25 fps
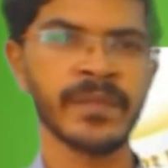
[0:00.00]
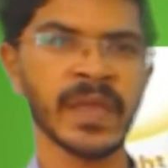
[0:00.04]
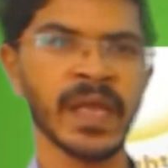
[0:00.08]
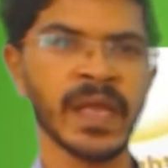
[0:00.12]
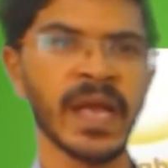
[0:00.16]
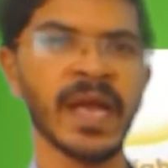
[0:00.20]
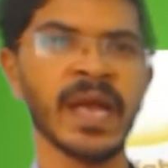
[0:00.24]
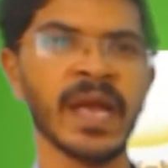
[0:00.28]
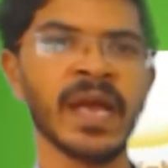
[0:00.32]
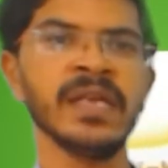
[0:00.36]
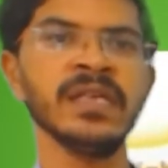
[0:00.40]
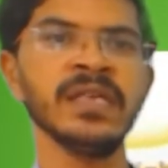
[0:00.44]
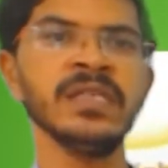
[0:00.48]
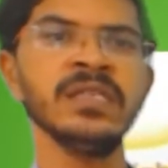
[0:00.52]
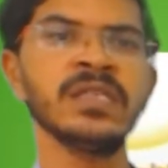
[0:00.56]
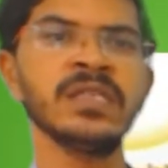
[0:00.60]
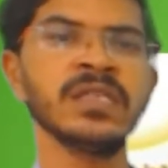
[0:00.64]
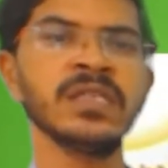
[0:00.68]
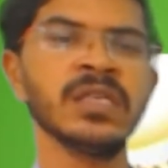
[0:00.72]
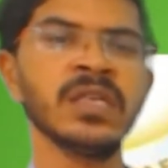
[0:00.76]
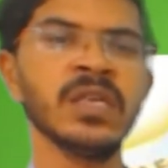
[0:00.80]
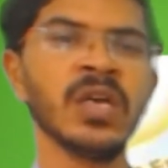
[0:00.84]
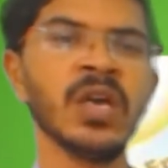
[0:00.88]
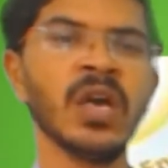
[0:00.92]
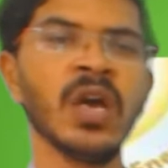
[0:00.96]
And
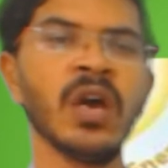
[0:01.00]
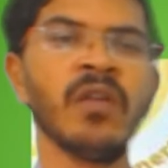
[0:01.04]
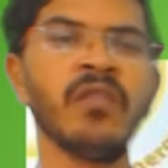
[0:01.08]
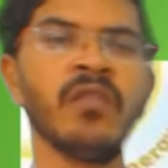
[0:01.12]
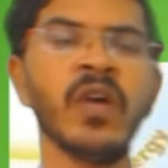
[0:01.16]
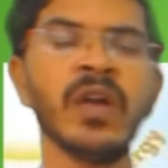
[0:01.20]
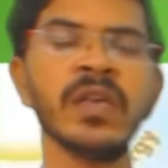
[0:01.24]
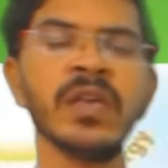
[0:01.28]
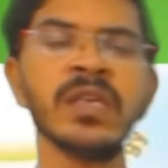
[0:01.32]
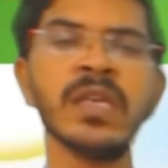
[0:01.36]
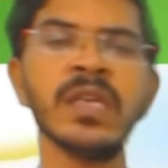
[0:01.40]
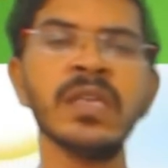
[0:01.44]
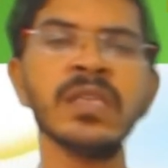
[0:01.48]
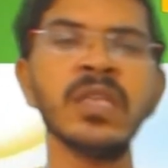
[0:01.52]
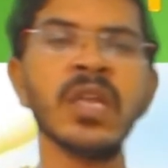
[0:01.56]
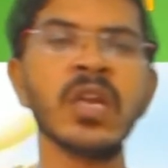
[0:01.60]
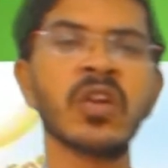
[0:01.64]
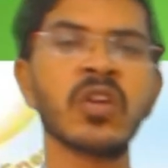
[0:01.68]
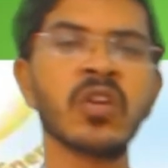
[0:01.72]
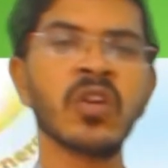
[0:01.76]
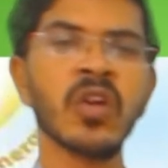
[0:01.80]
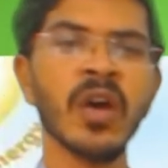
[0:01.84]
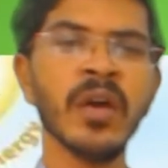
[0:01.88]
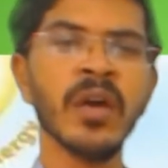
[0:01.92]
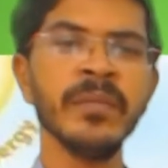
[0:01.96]
what are the
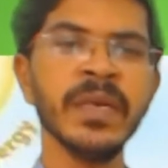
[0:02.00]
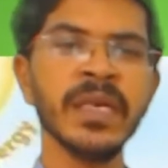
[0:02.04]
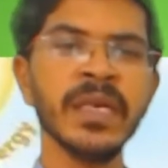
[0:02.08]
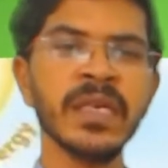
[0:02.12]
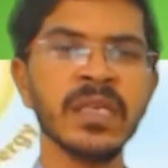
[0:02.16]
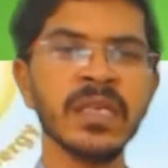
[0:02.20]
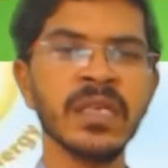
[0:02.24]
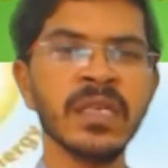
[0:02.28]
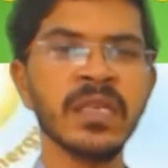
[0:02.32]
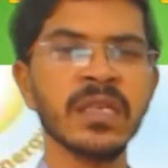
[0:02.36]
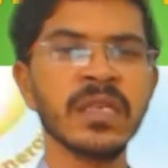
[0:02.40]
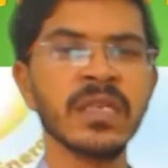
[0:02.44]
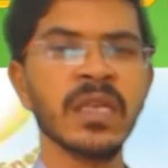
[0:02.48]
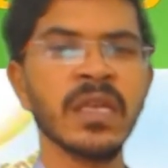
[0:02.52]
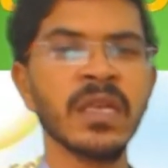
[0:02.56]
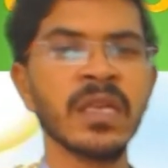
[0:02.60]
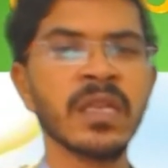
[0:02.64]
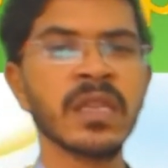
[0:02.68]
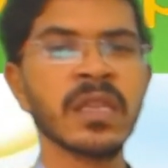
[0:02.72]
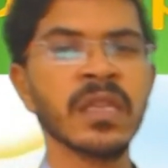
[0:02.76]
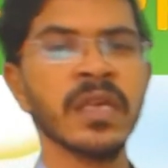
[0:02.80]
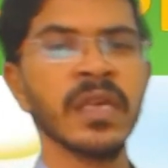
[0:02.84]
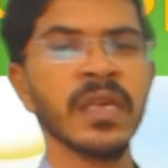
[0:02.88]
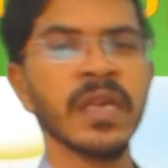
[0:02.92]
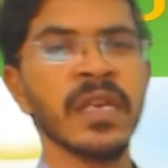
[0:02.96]
raw materials
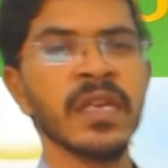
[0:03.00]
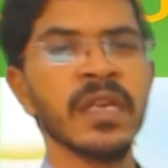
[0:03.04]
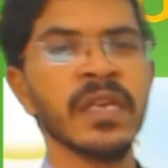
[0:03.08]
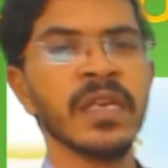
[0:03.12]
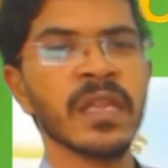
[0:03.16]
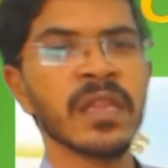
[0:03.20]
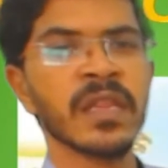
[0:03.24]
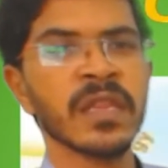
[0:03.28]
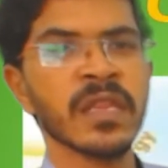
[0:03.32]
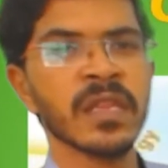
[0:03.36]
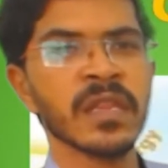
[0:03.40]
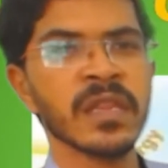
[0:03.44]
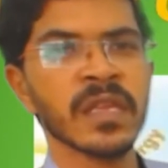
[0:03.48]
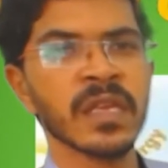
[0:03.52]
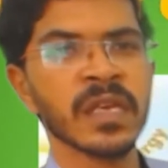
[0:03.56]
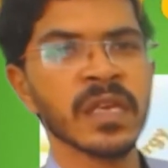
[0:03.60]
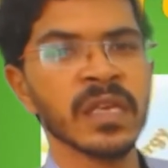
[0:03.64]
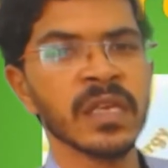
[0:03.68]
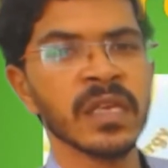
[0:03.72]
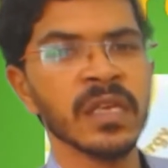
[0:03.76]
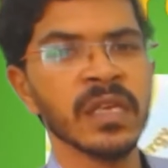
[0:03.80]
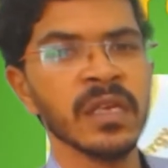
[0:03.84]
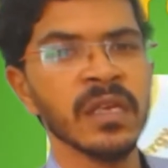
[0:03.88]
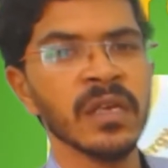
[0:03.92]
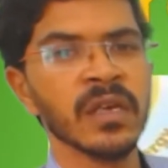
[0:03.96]

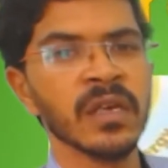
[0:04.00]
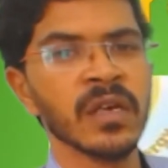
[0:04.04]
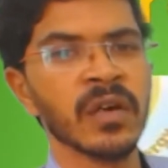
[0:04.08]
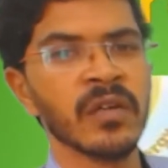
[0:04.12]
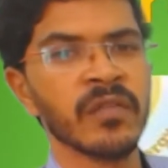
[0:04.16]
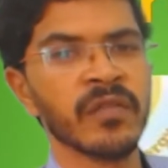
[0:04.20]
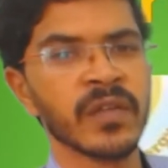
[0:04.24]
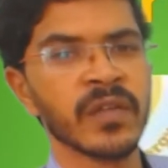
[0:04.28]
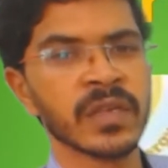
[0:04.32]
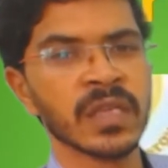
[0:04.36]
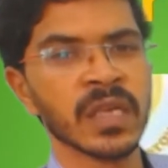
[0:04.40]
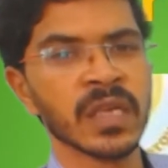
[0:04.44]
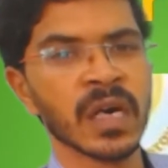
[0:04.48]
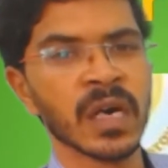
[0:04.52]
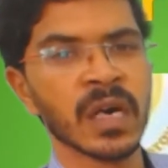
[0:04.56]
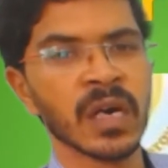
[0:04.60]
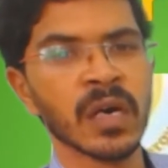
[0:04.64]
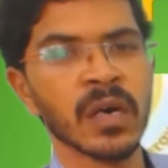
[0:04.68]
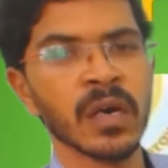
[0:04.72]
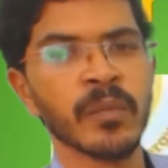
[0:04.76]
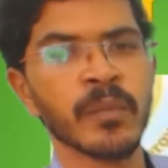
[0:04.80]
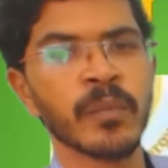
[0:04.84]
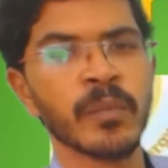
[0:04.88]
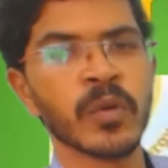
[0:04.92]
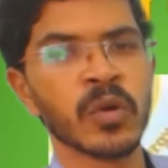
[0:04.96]
necessary for
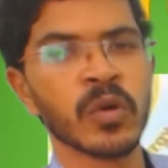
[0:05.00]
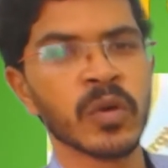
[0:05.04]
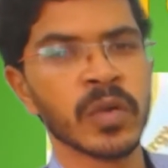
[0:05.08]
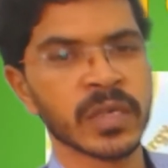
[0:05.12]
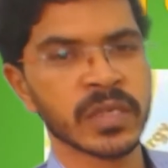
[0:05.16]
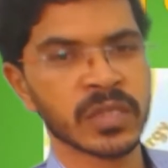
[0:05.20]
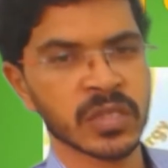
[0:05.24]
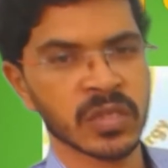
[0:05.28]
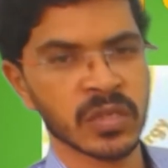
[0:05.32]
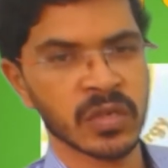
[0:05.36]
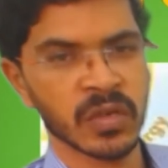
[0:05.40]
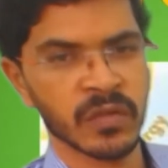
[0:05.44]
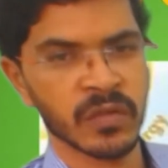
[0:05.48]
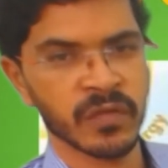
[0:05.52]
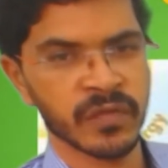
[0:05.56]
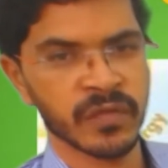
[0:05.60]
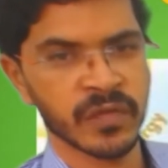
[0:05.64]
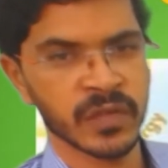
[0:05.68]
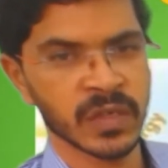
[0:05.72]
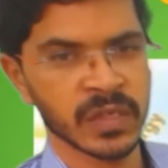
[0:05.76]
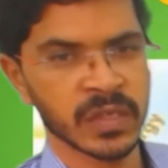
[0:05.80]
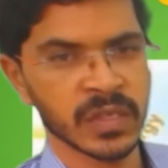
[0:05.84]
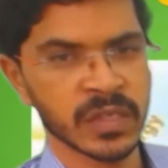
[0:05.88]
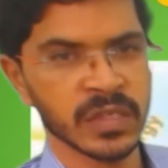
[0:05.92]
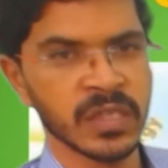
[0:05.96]
the production of
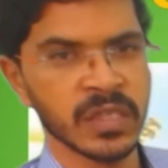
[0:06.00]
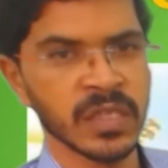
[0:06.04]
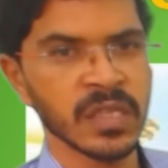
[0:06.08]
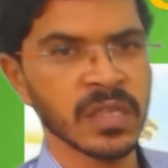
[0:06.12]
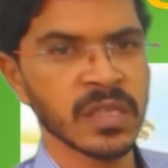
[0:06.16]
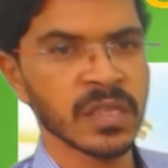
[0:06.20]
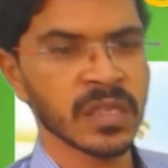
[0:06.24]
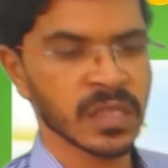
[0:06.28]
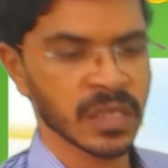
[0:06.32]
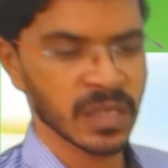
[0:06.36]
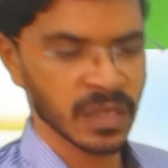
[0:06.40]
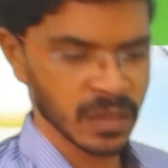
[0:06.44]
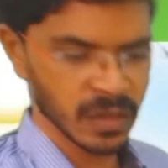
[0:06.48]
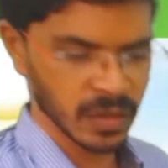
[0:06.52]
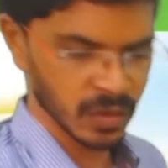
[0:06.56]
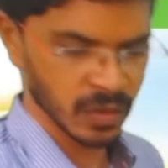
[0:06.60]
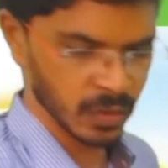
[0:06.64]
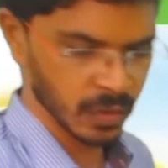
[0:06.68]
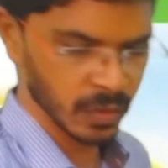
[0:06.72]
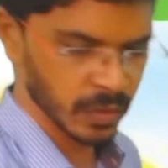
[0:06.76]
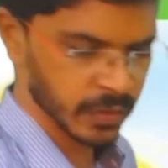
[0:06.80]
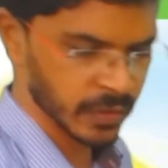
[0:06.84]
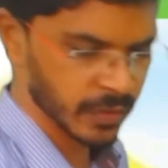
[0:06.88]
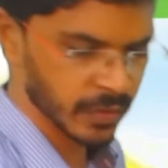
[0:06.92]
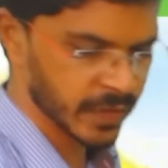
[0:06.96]
food? These things
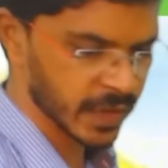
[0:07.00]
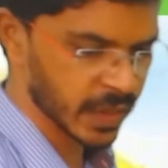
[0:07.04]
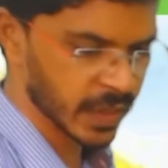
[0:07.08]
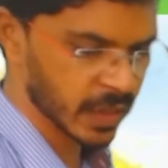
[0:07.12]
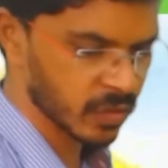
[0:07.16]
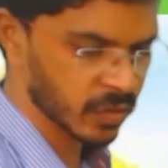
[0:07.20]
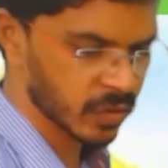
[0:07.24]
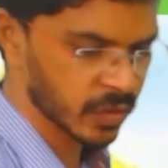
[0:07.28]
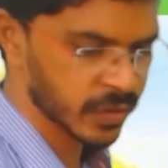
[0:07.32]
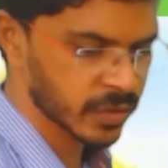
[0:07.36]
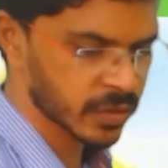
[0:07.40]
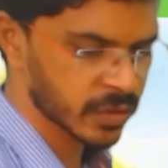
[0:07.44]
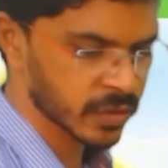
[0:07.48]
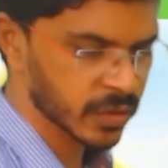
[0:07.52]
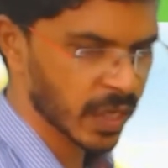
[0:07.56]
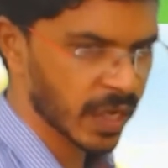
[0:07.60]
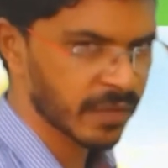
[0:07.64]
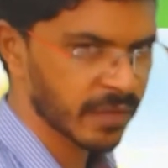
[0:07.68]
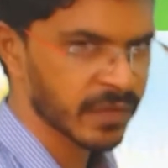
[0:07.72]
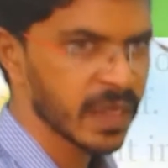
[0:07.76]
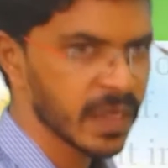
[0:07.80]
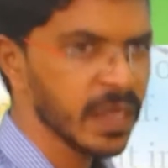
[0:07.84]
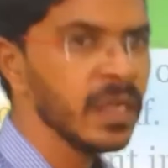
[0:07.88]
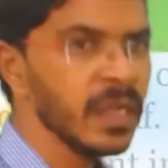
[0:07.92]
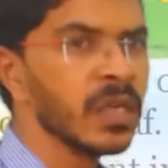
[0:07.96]
also we are going to
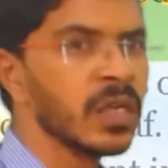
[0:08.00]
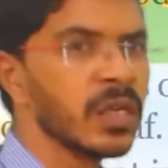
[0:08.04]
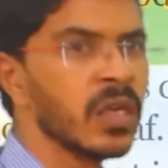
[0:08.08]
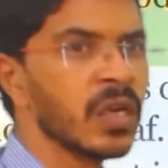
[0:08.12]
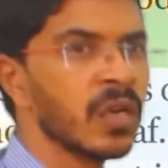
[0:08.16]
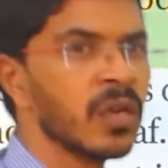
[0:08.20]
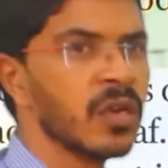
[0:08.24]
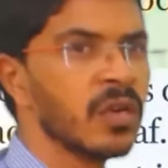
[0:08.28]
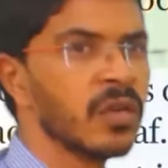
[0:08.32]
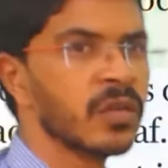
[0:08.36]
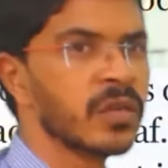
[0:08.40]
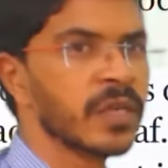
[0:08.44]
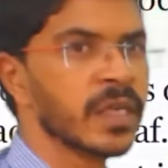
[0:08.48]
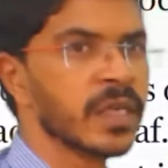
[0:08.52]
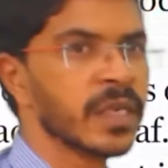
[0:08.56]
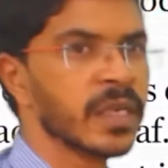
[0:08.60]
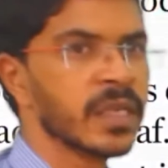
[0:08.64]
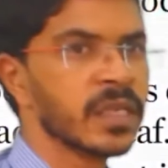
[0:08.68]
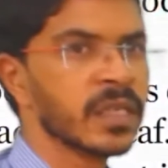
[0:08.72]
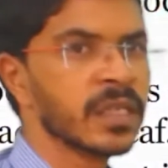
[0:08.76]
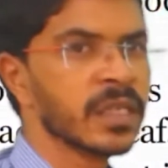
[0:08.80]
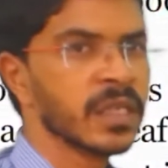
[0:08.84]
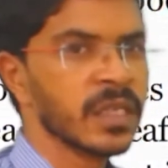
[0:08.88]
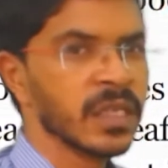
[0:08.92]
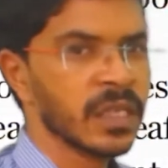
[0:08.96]
have a look
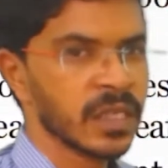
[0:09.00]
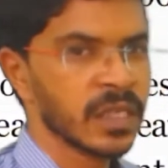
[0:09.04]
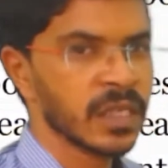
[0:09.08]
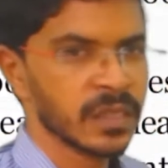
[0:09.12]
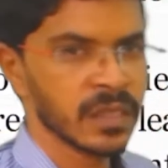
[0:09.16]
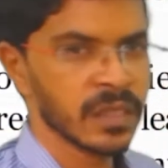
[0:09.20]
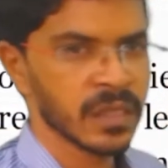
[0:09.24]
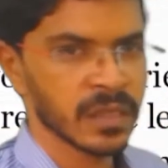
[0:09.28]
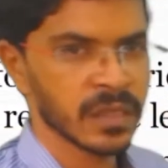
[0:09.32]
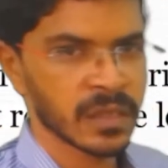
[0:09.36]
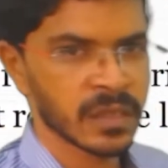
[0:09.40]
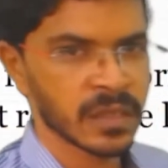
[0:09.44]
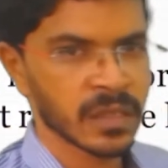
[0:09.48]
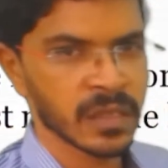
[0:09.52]
at in this